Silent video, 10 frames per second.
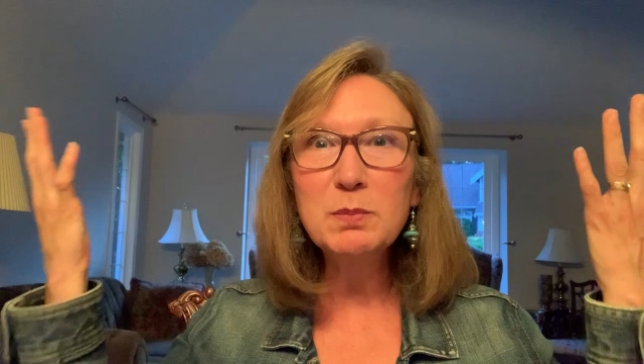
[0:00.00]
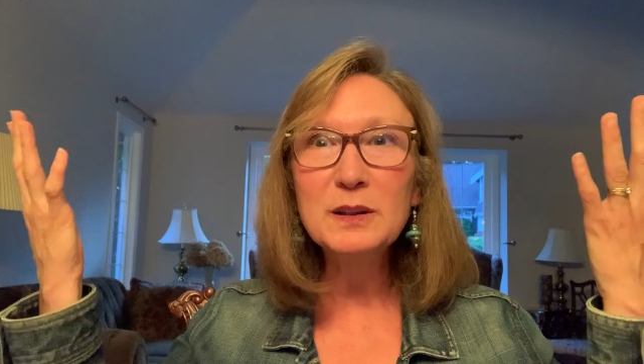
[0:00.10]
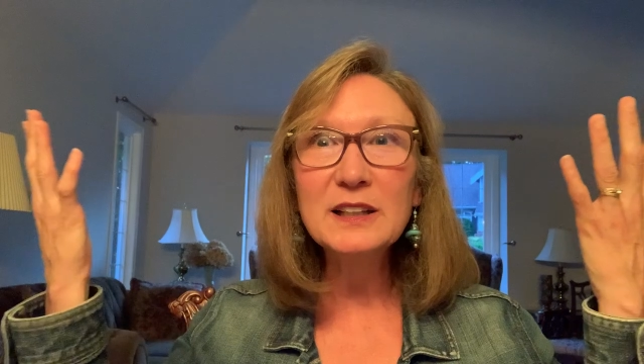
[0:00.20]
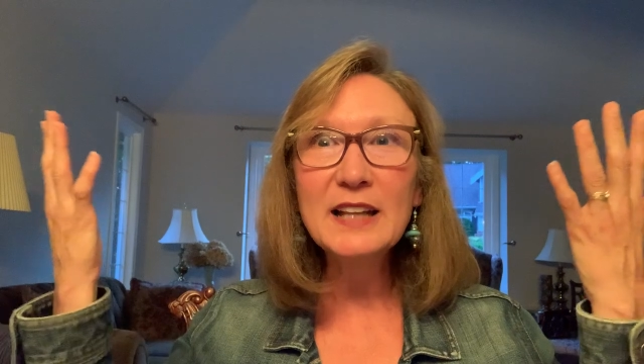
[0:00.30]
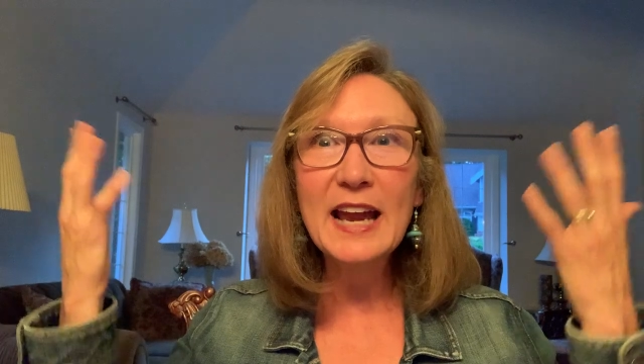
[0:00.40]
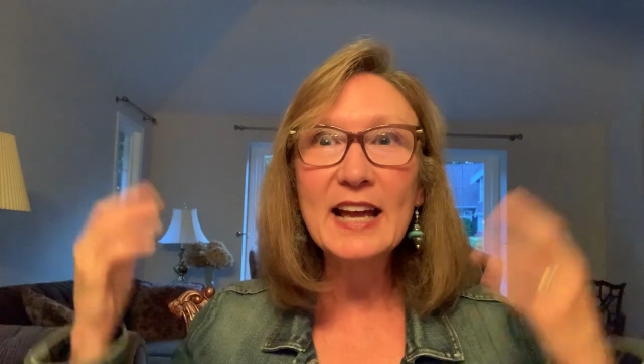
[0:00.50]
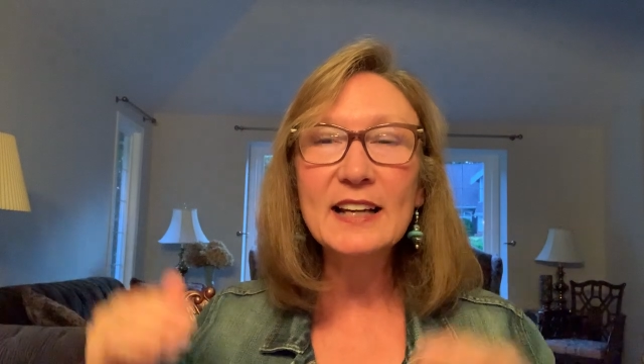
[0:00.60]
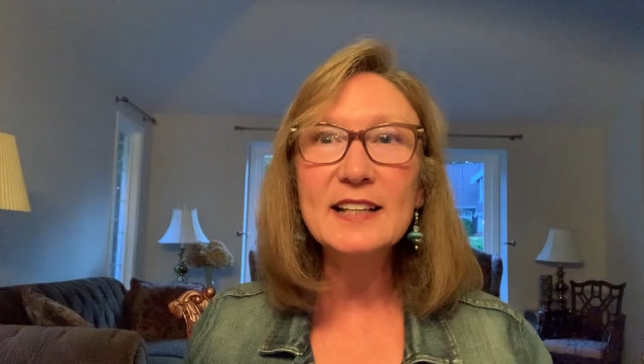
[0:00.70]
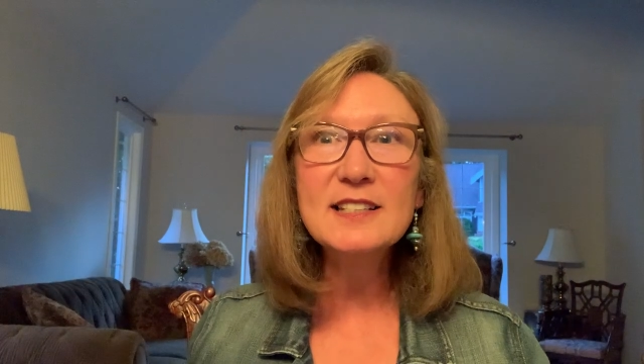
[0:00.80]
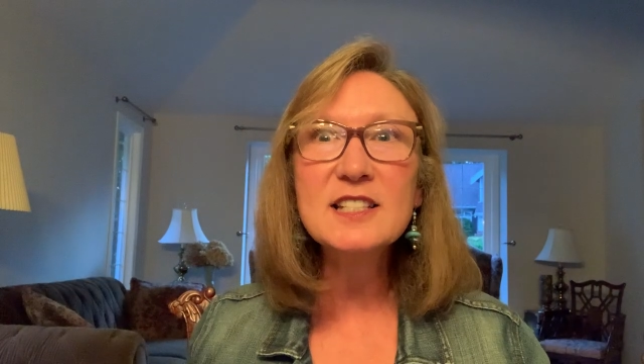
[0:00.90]

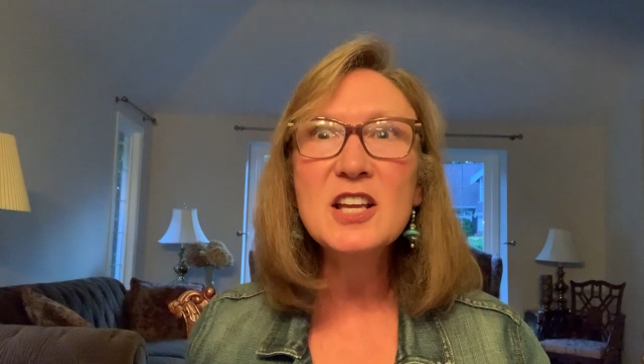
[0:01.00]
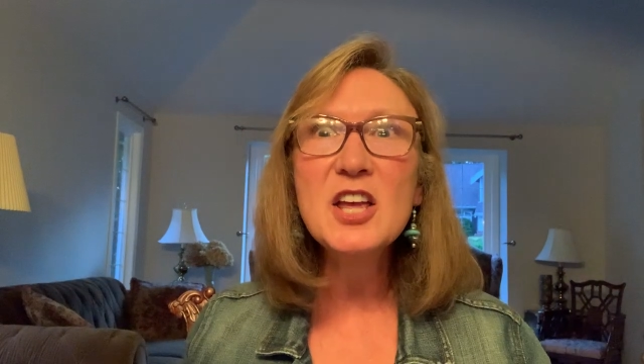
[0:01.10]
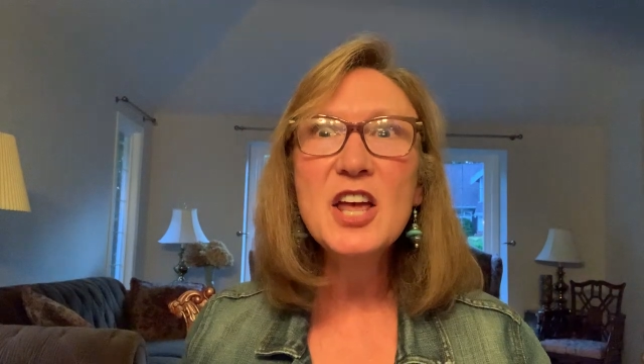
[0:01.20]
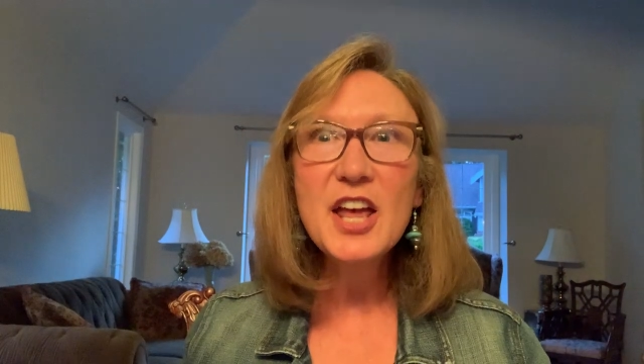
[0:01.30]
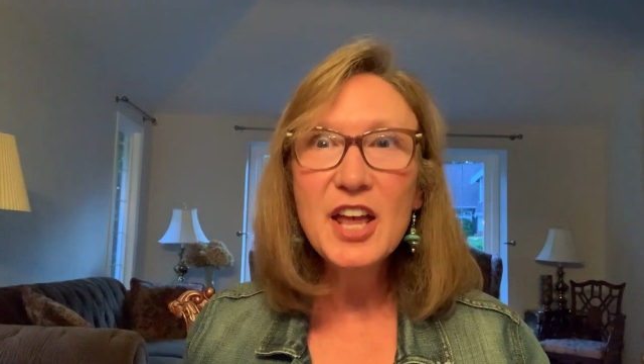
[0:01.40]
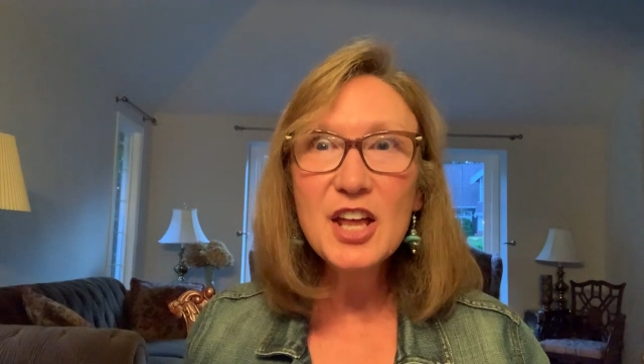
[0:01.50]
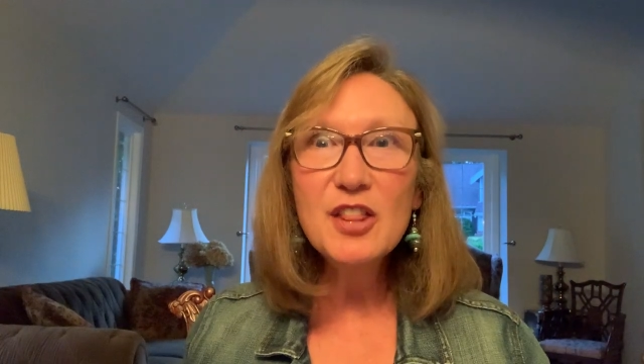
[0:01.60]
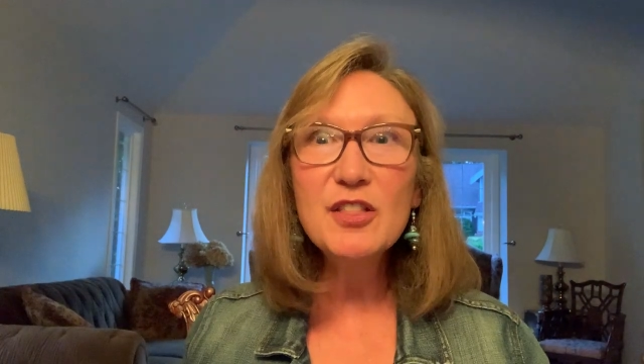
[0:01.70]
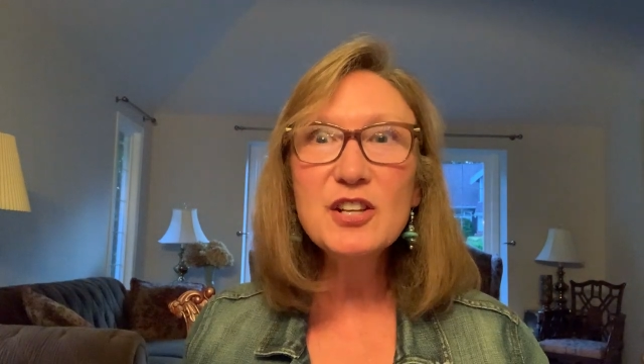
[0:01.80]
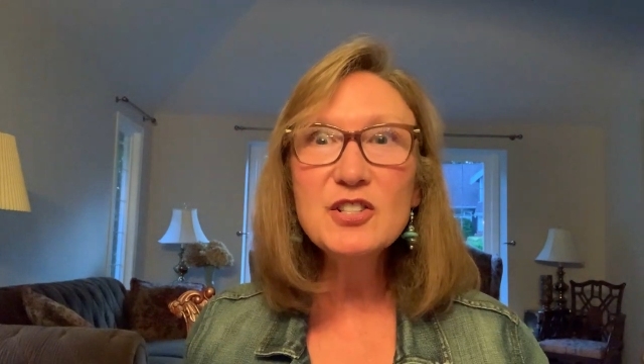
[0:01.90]
planets
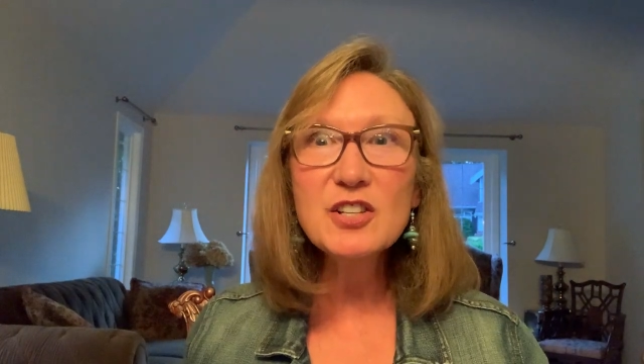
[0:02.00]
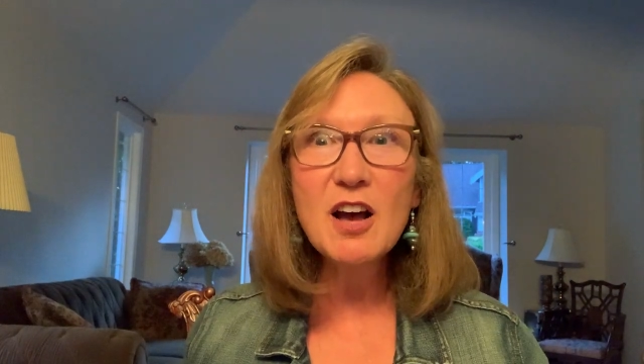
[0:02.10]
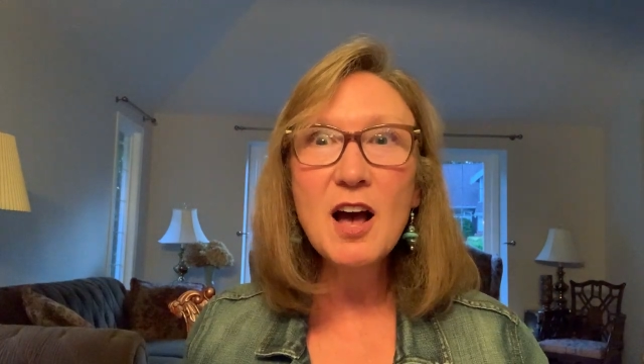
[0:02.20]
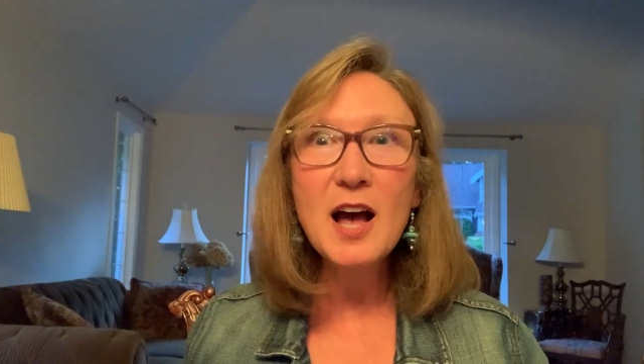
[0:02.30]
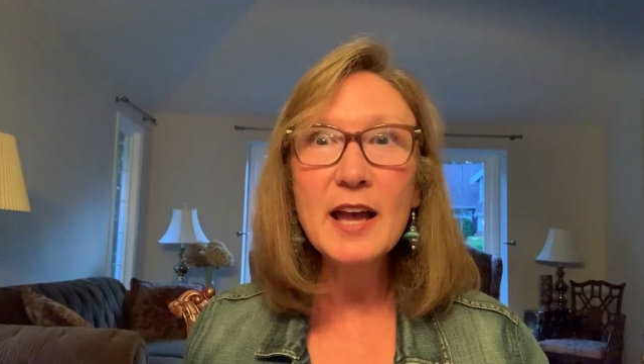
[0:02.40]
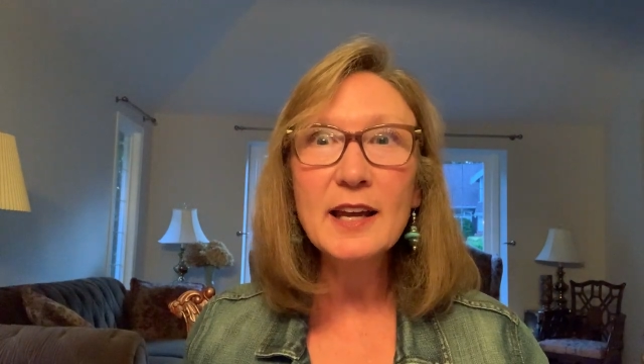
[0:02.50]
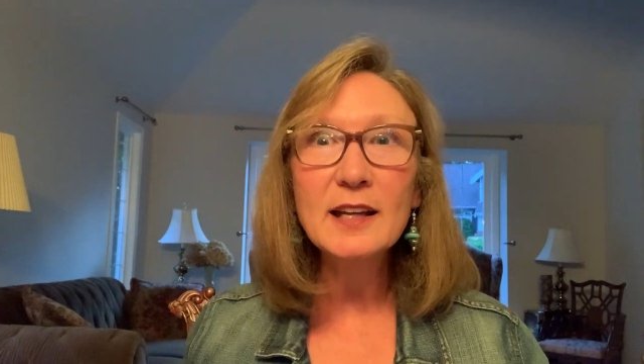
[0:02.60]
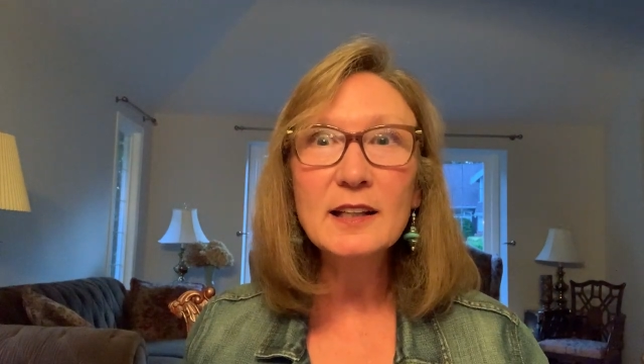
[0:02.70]
in the sky.